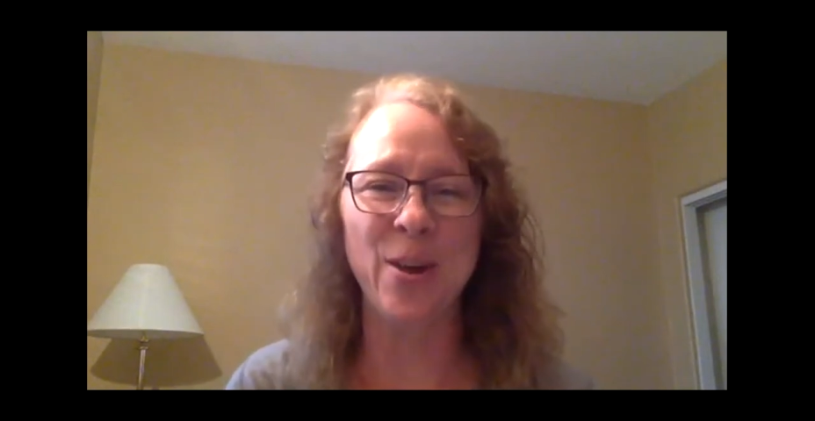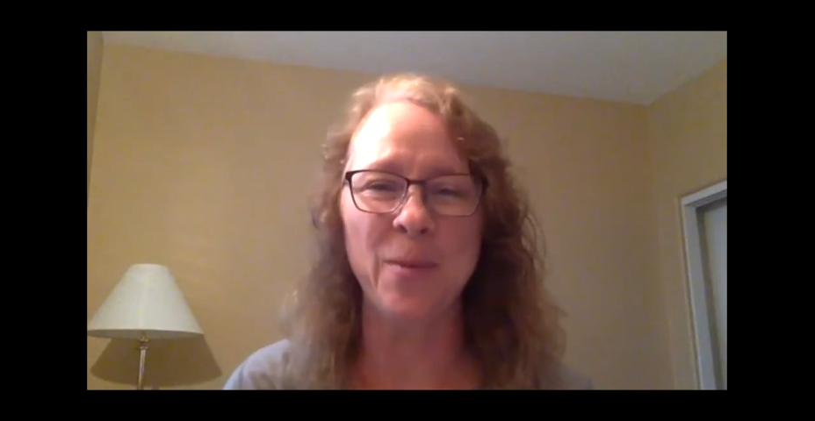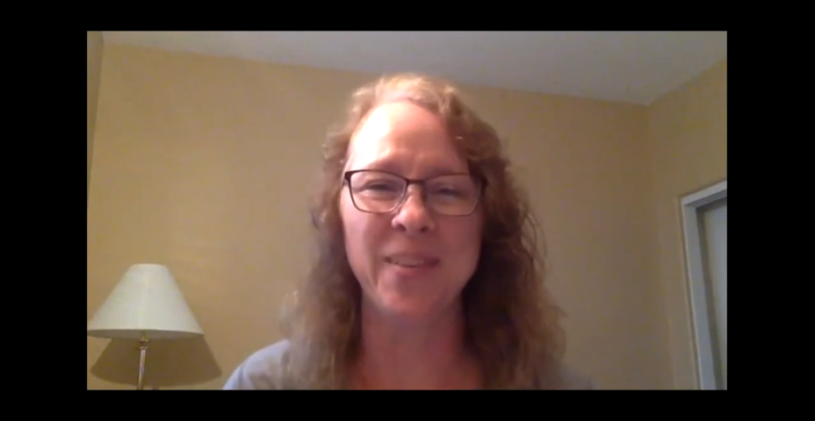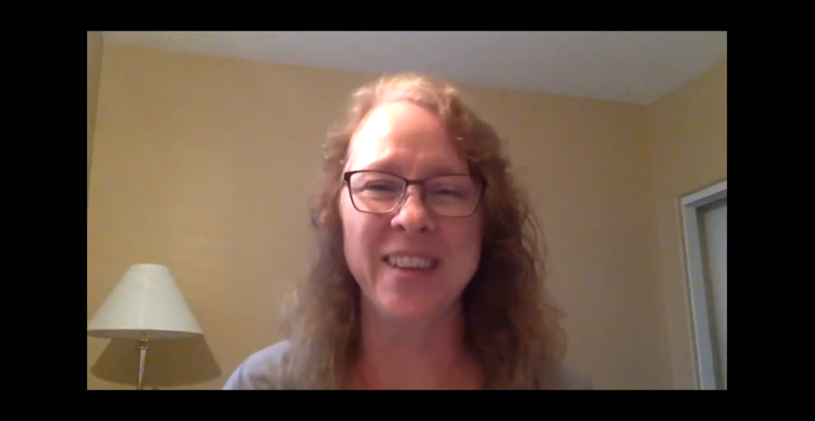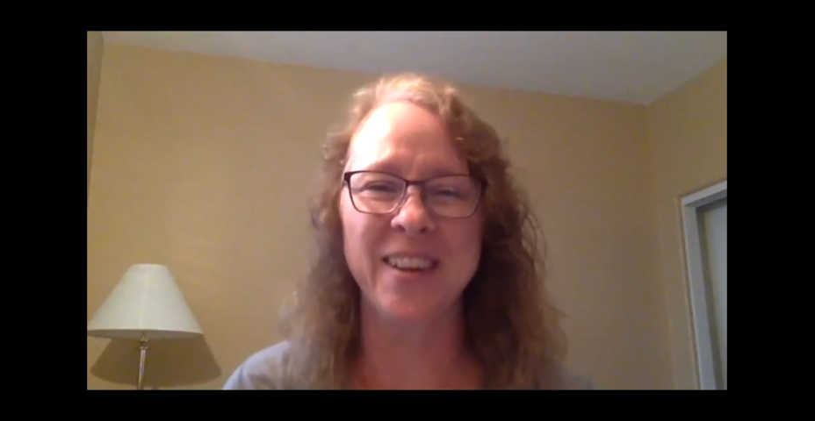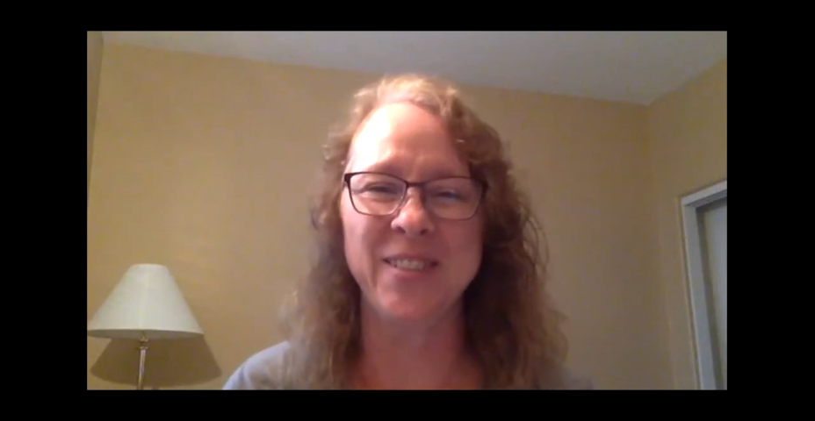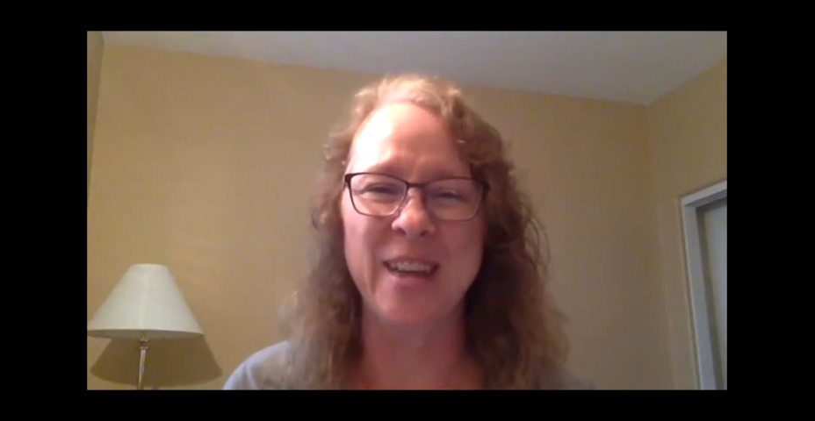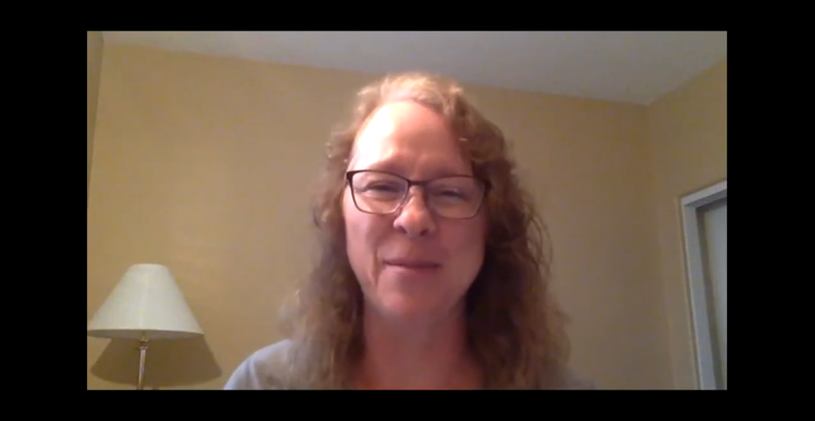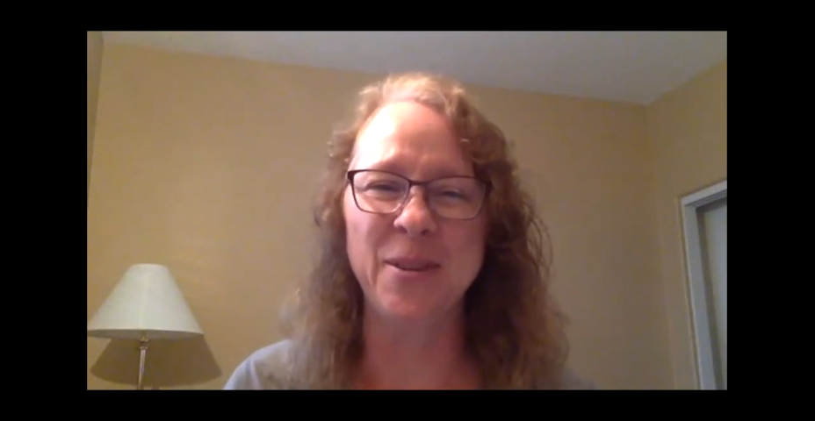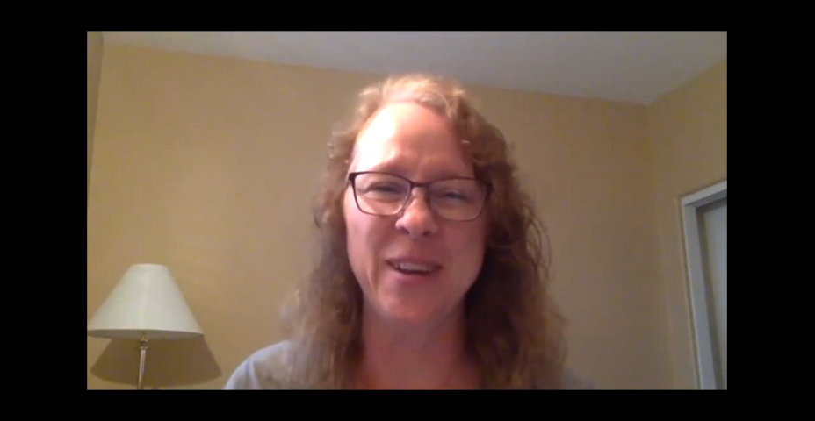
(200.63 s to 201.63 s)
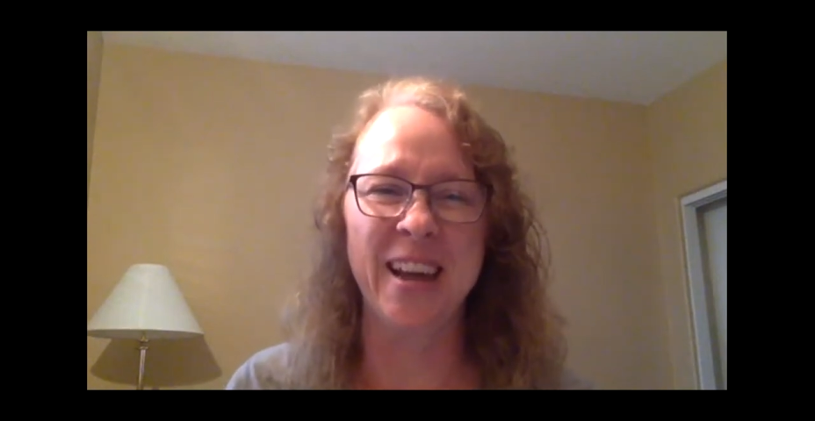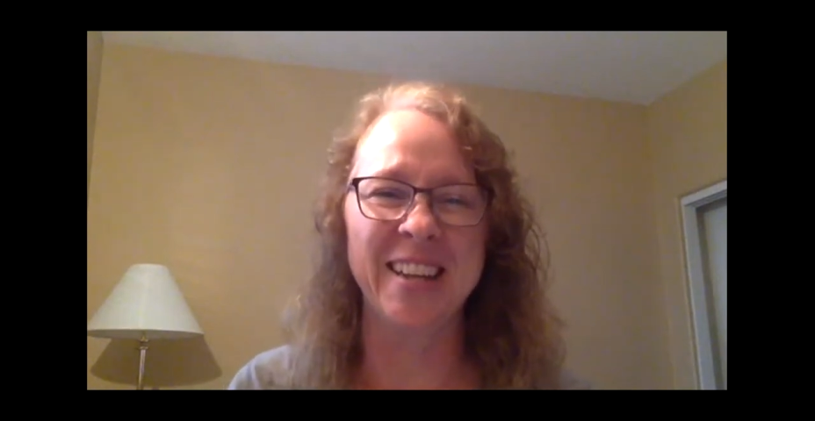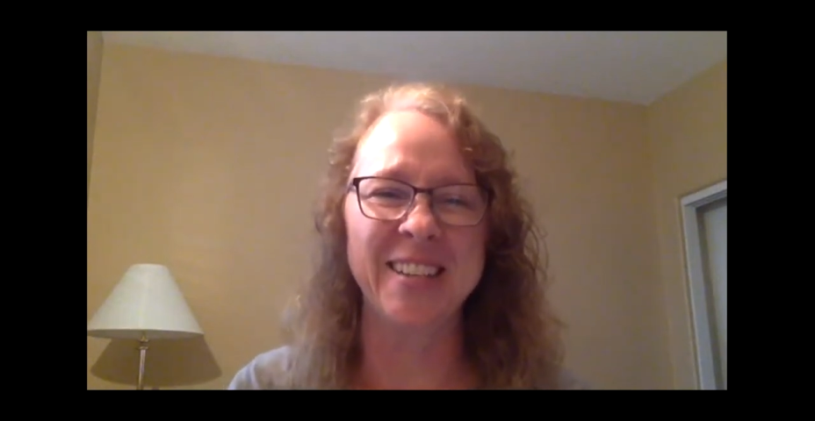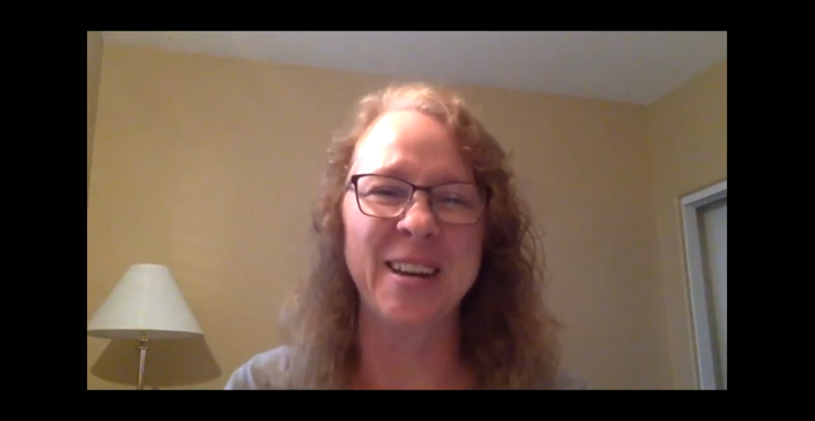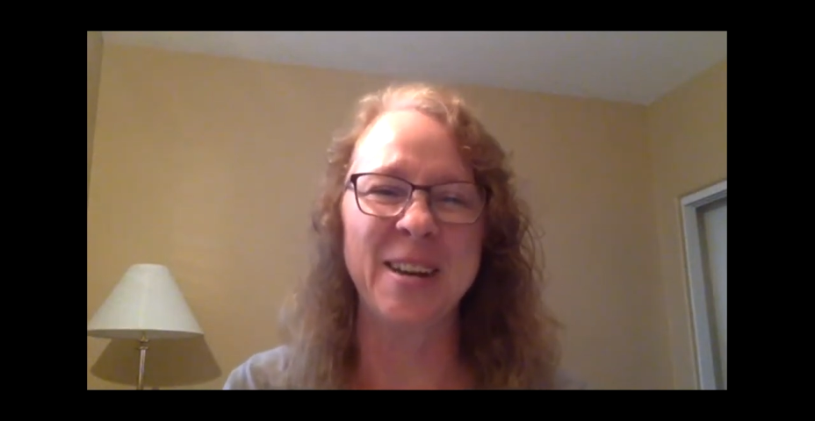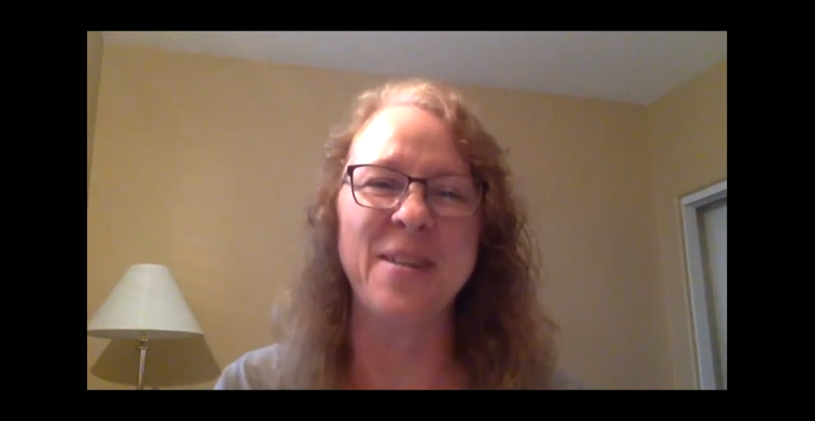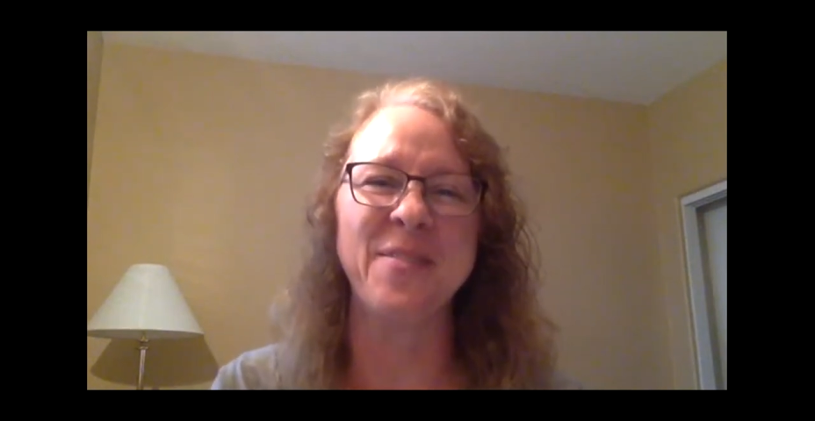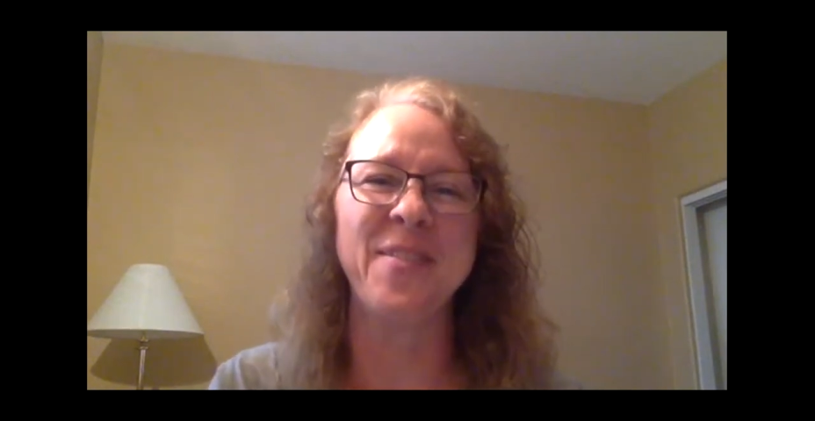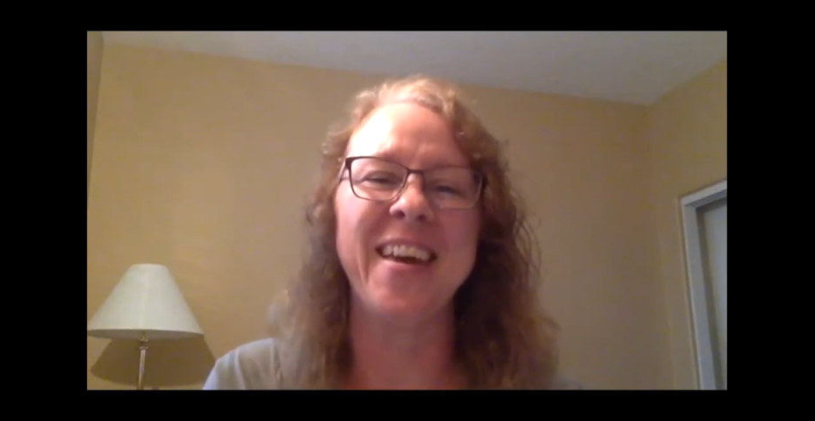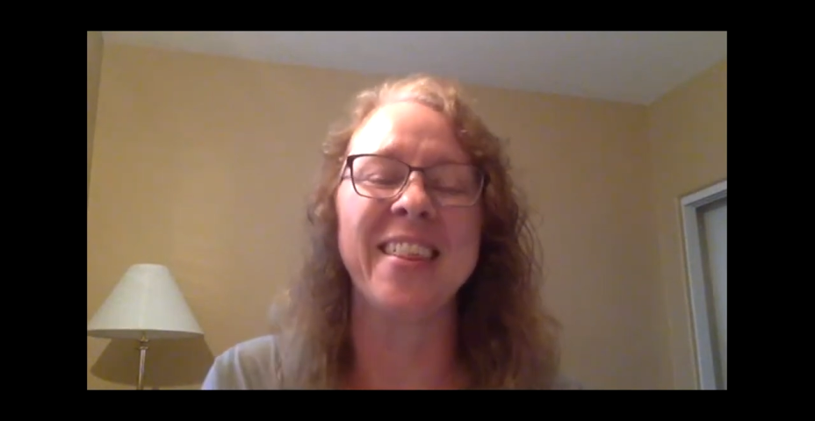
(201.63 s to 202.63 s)
Hope, and Love chapter, and I can talk about
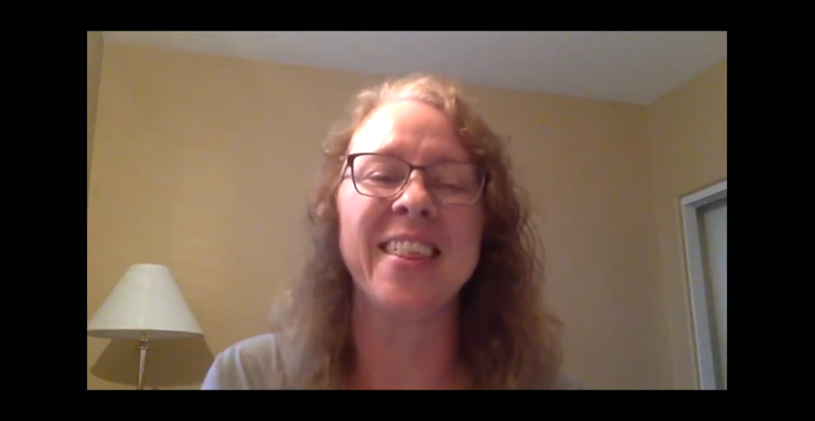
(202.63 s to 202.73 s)
faith,